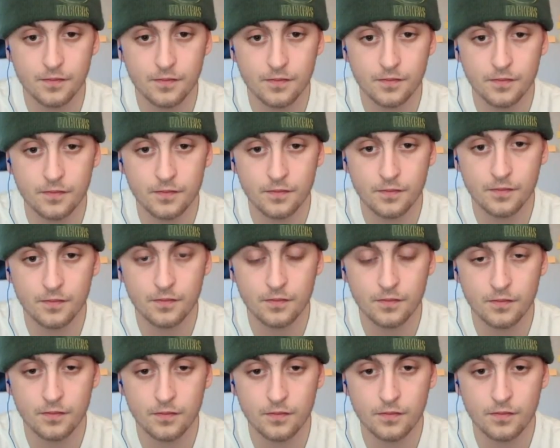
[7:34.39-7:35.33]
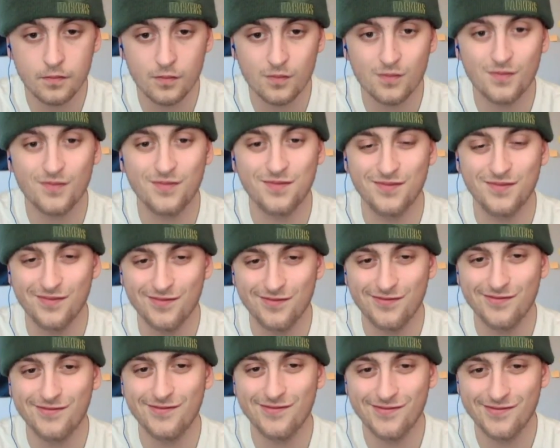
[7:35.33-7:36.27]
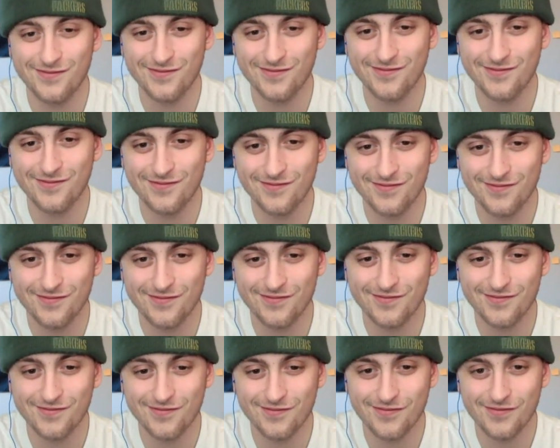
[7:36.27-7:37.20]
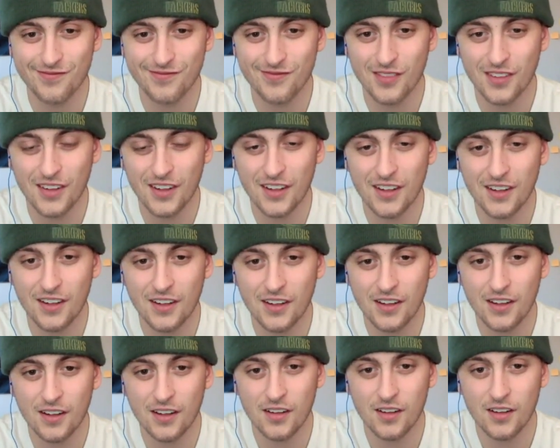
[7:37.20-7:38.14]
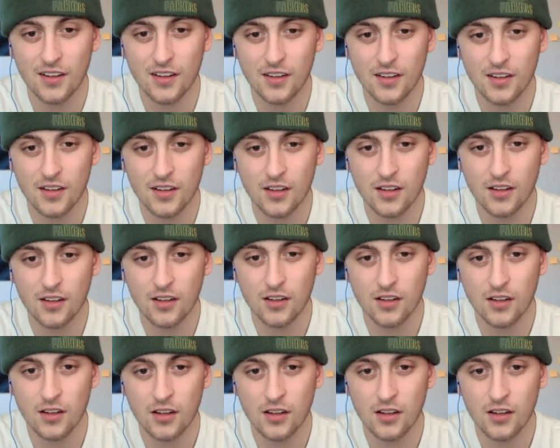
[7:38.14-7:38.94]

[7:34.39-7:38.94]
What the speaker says: [no speech]